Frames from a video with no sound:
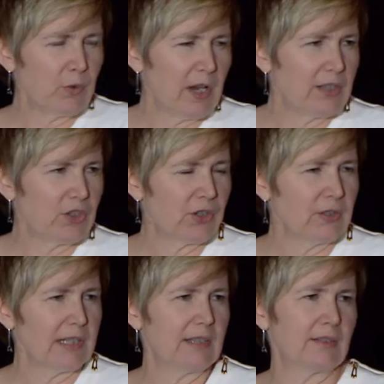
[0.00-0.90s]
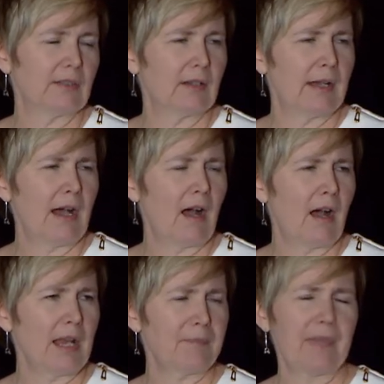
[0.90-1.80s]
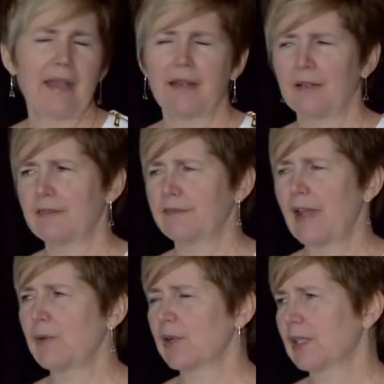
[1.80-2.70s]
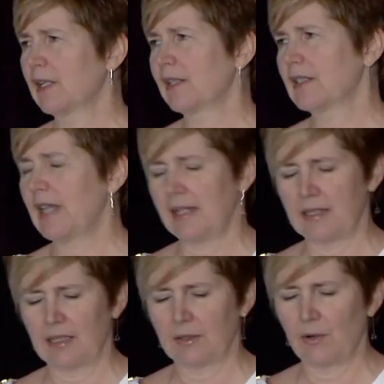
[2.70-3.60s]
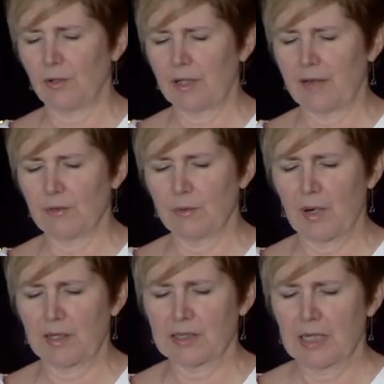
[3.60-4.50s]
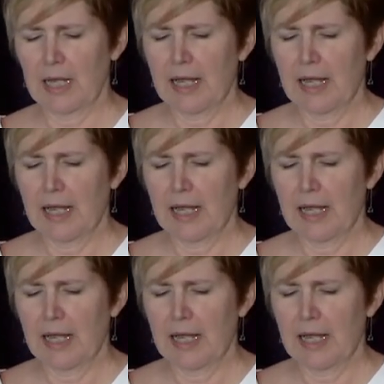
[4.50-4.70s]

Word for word: were as surely as a hotbed of networking as the 18th hole ever was.